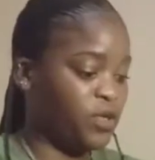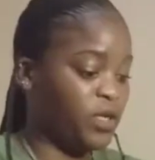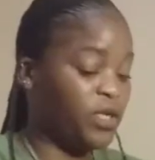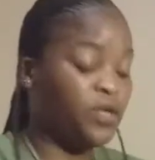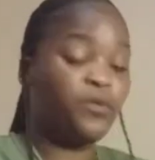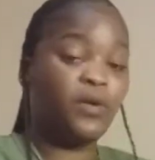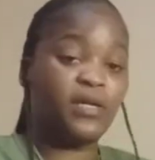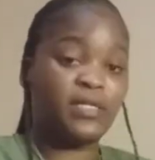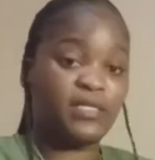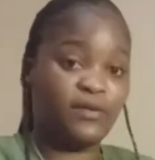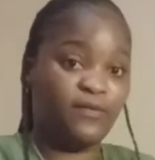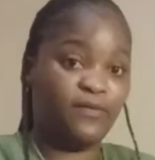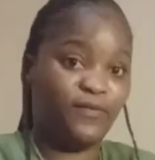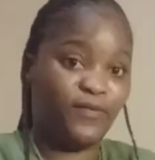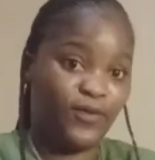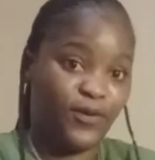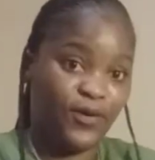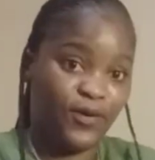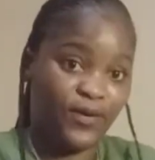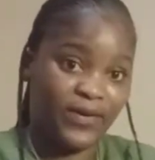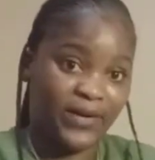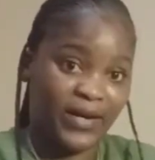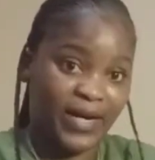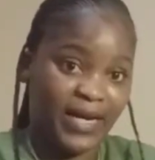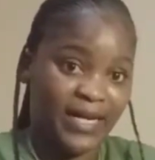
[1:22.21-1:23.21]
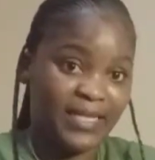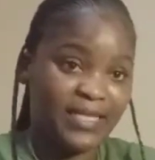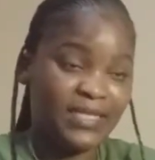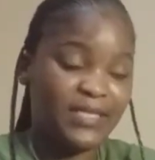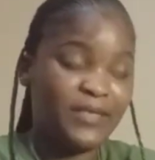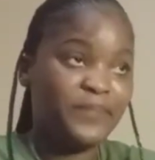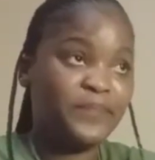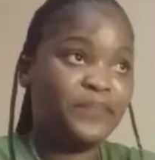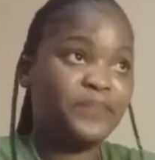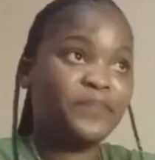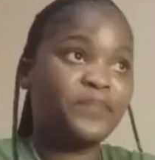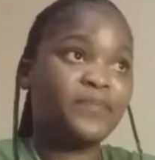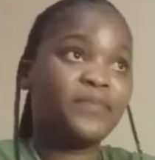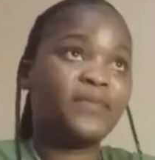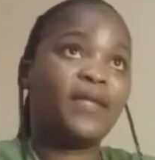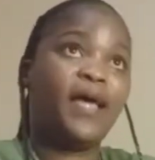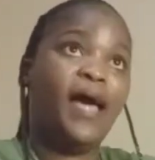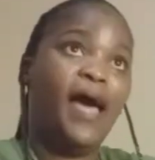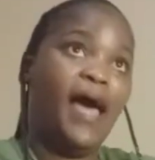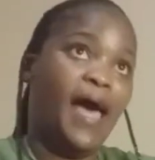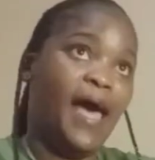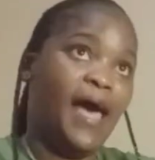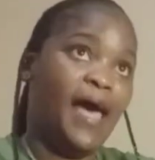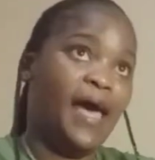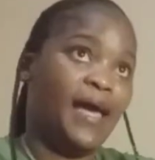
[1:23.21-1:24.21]
it was a vlog, right?
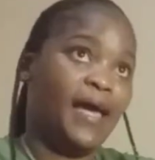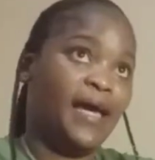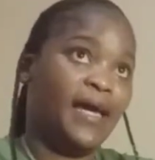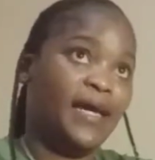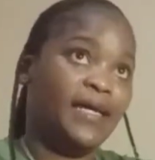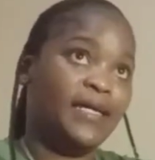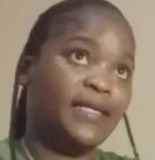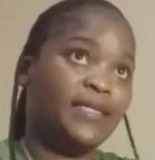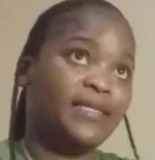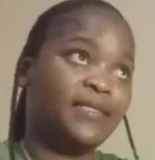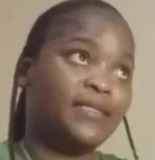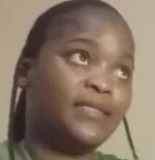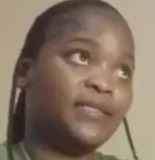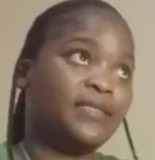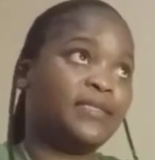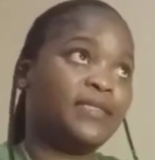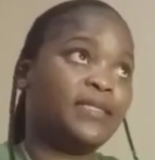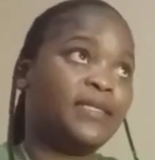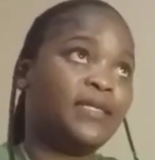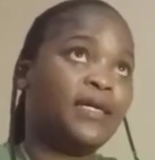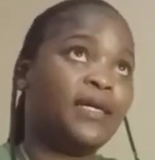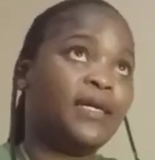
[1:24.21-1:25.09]
And